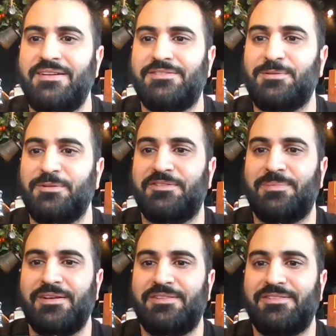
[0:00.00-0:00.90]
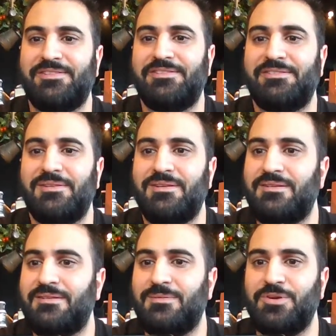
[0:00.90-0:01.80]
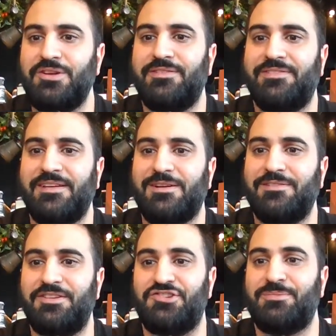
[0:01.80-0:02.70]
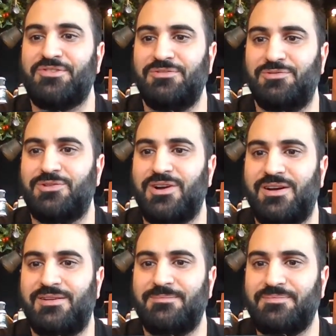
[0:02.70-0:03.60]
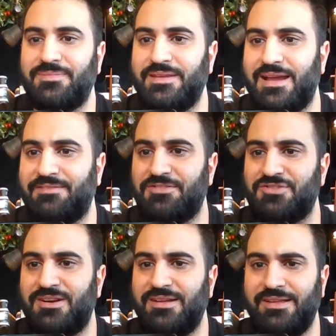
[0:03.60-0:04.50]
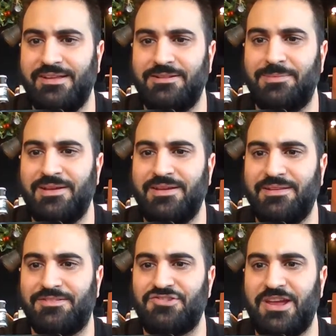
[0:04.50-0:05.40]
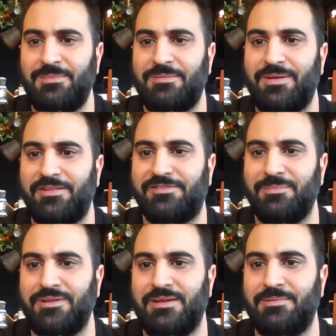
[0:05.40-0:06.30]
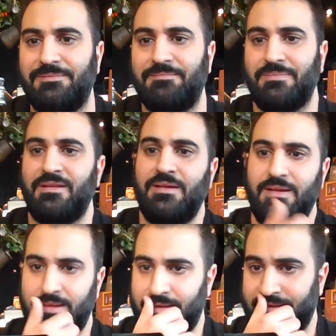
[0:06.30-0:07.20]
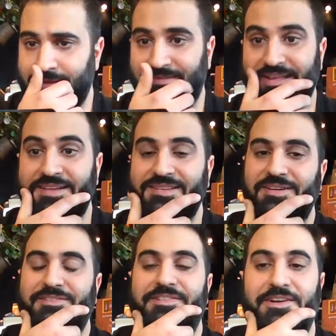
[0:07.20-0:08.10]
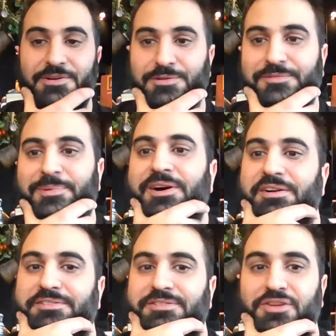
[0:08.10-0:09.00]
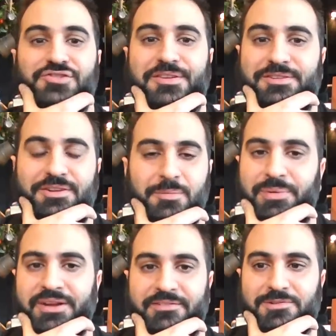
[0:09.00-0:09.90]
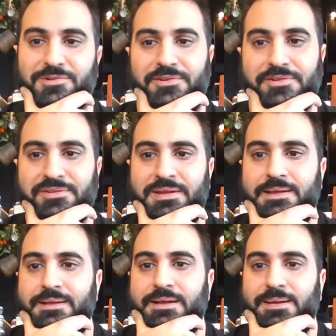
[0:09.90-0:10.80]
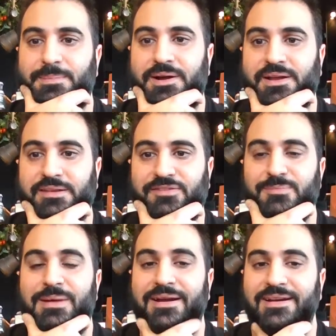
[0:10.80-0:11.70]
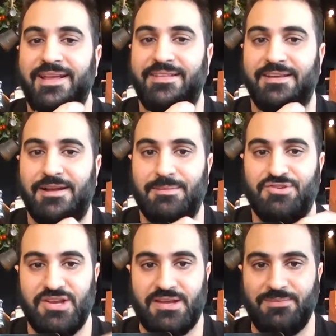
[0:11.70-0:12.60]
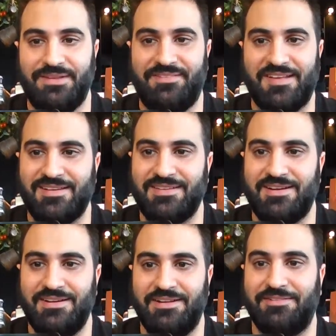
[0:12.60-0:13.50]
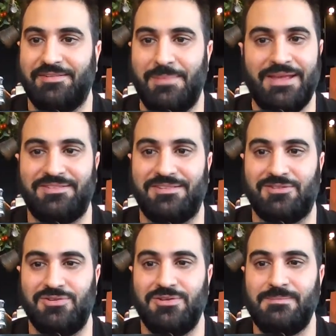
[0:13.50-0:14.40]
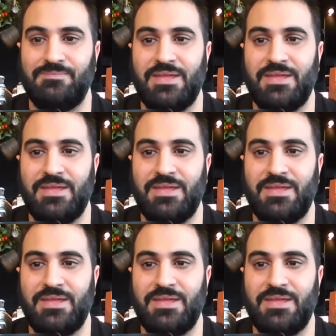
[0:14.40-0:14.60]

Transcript: is a good spice. What do you think of Egyptian dukkha? You have to try hilbe. It's cayman paste from Yemen. Yeah, za'atar is a very good spice. Not just on the bread, of course, but if you marinate chicken with za'atar, it is amazing too.